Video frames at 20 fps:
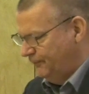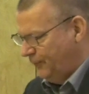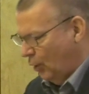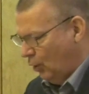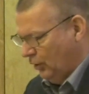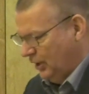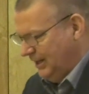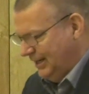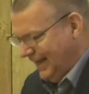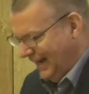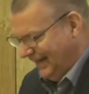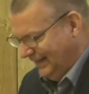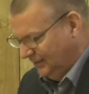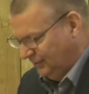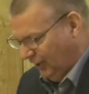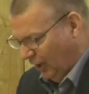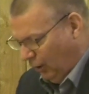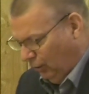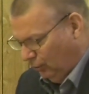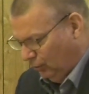40 days
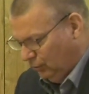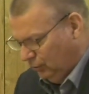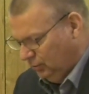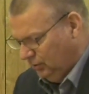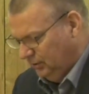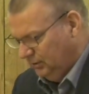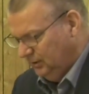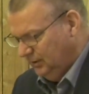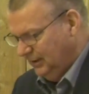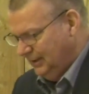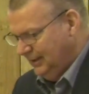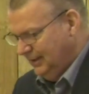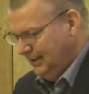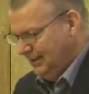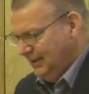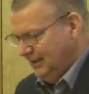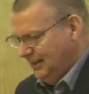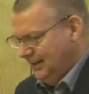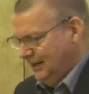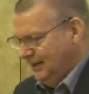old,
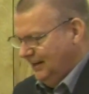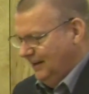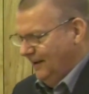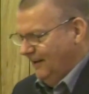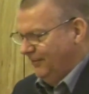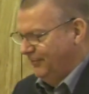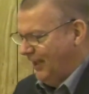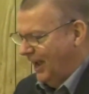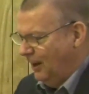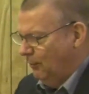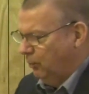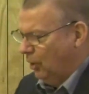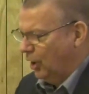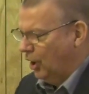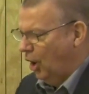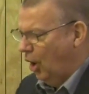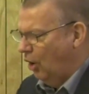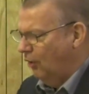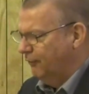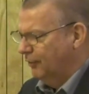they were
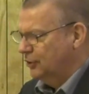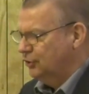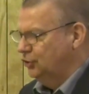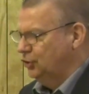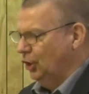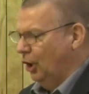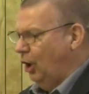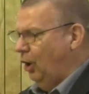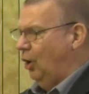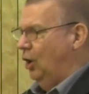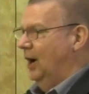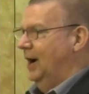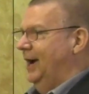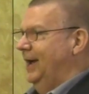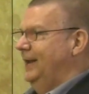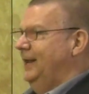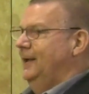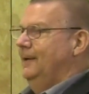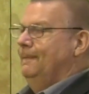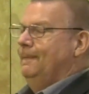
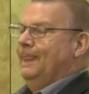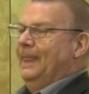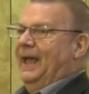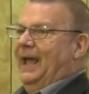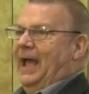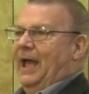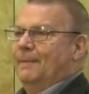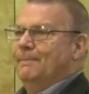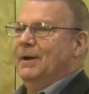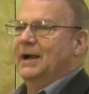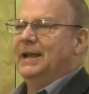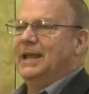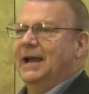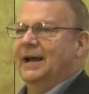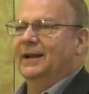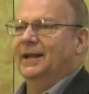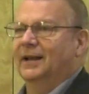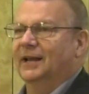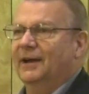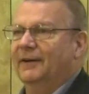overjoyed and
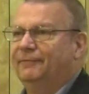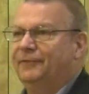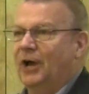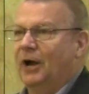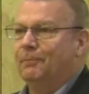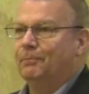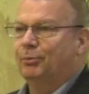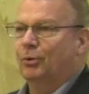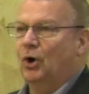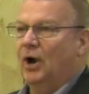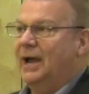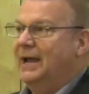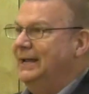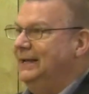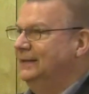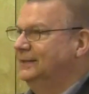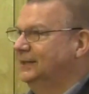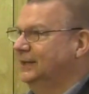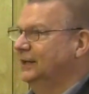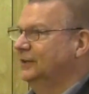began to lift up
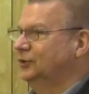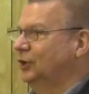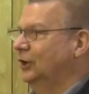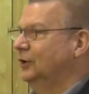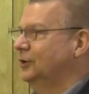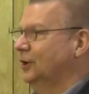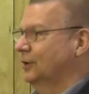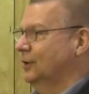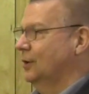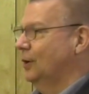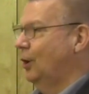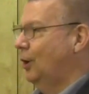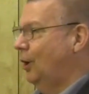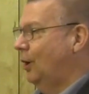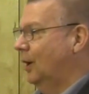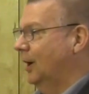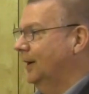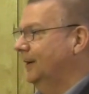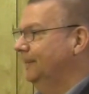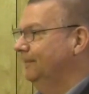praises unto the
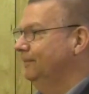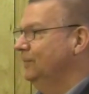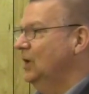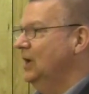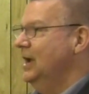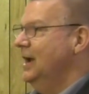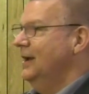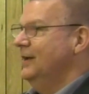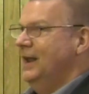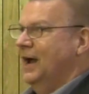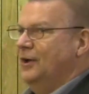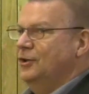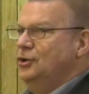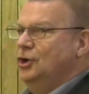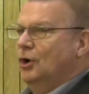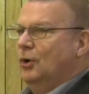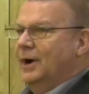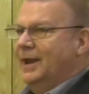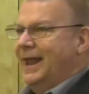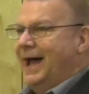Lord. Now,
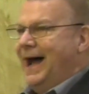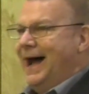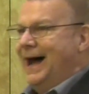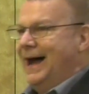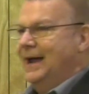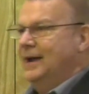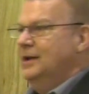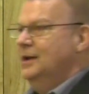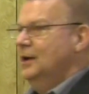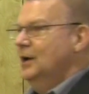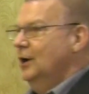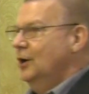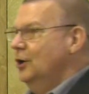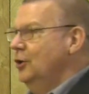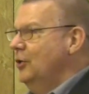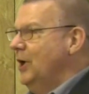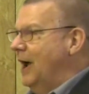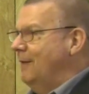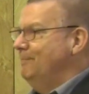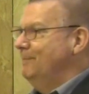you and I,
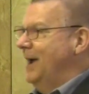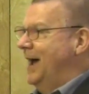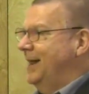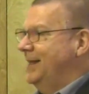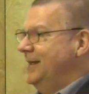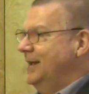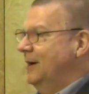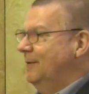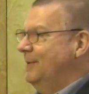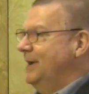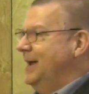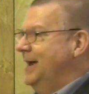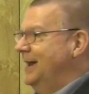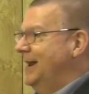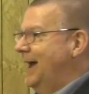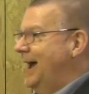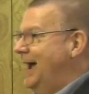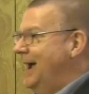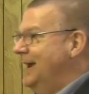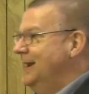who have met him in
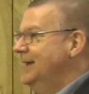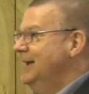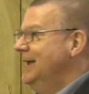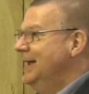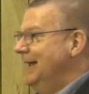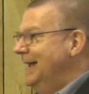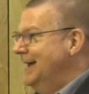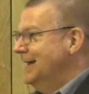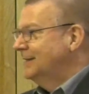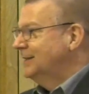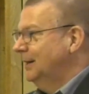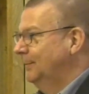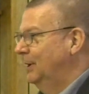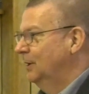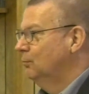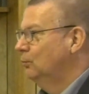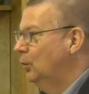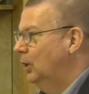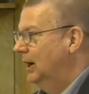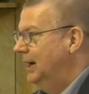an
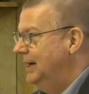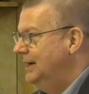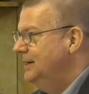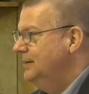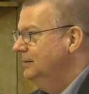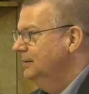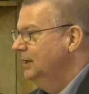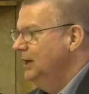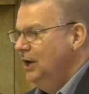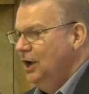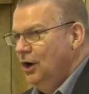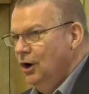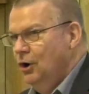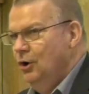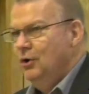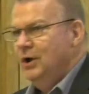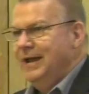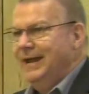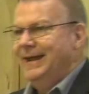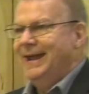intimate way,
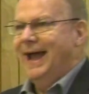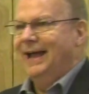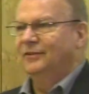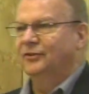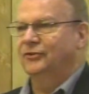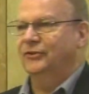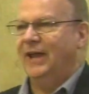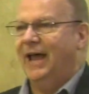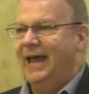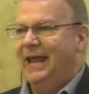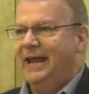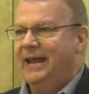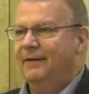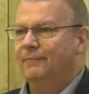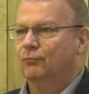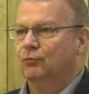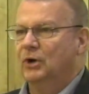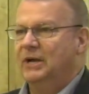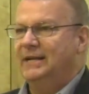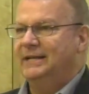who he has
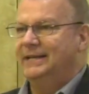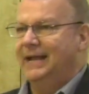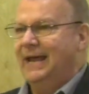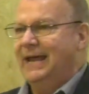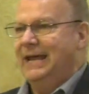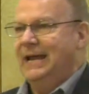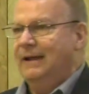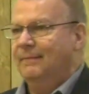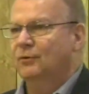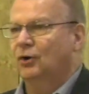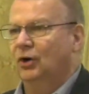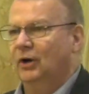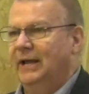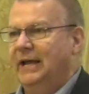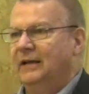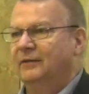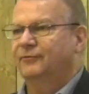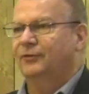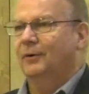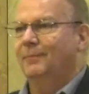saved, redeemed,
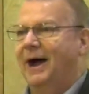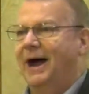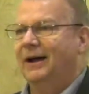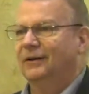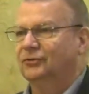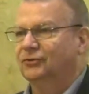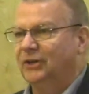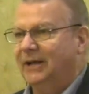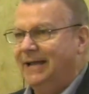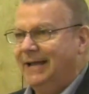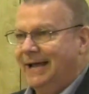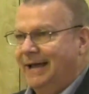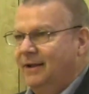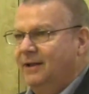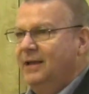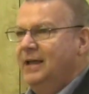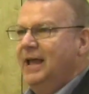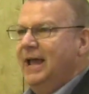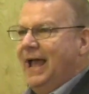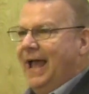cleansed from our sin,
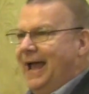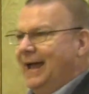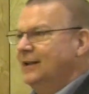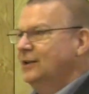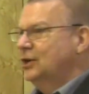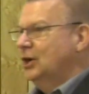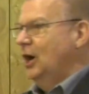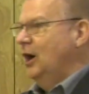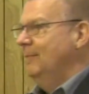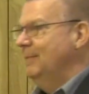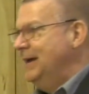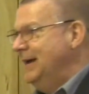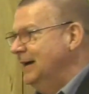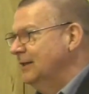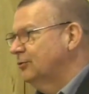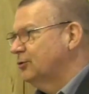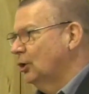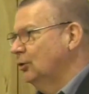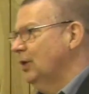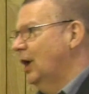and come in
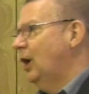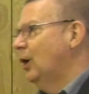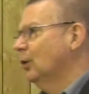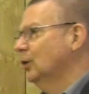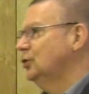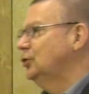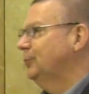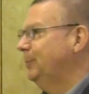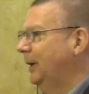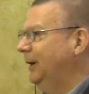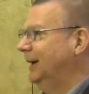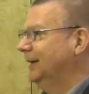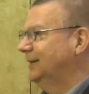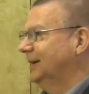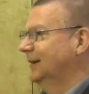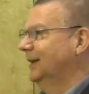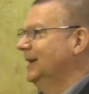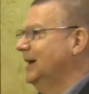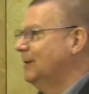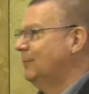through the Holy Spirit to
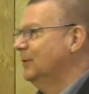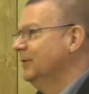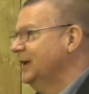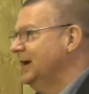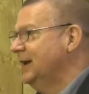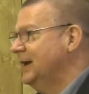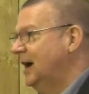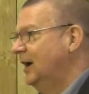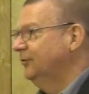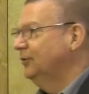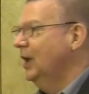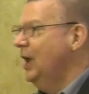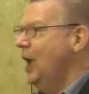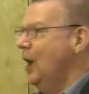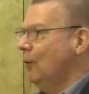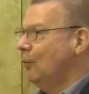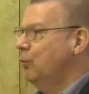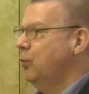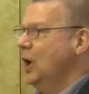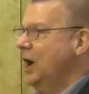live within us,
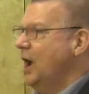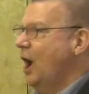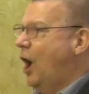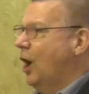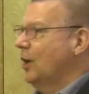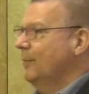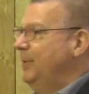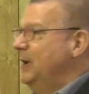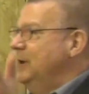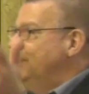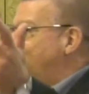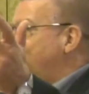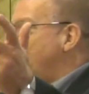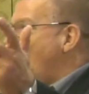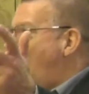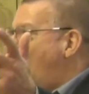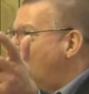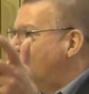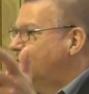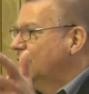we ought to be
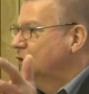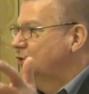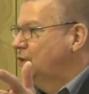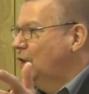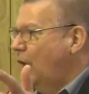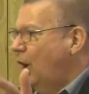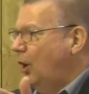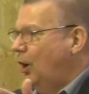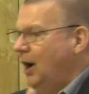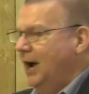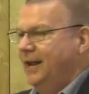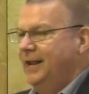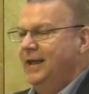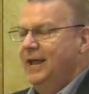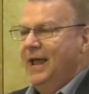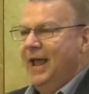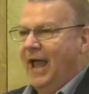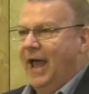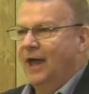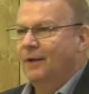overjoyed
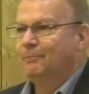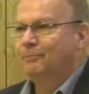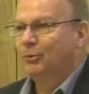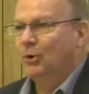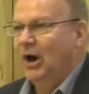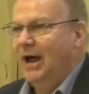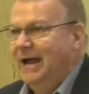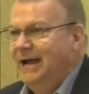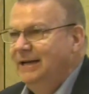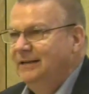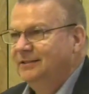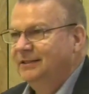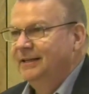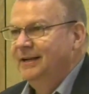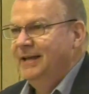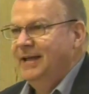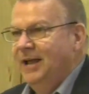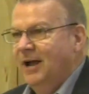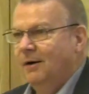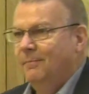and praising
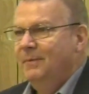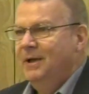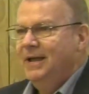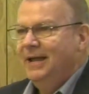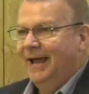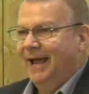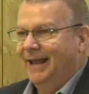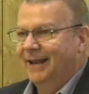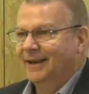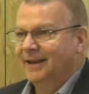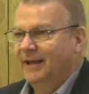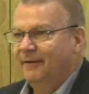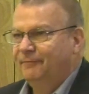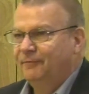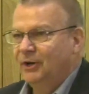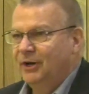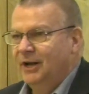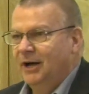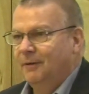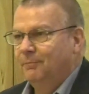him and
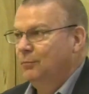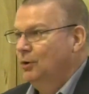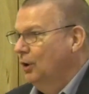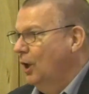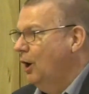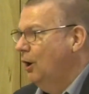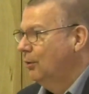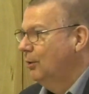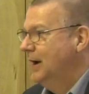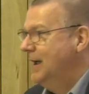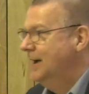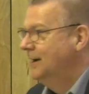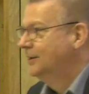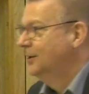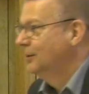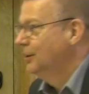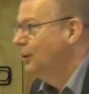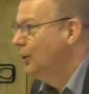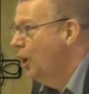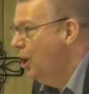lifting up glory unto
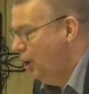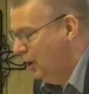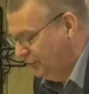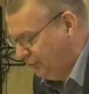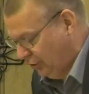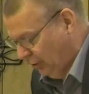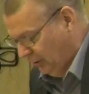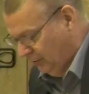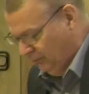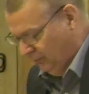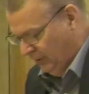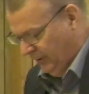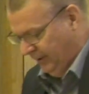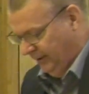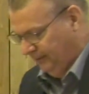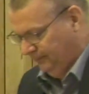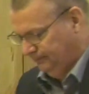the Lord, shouldn't we?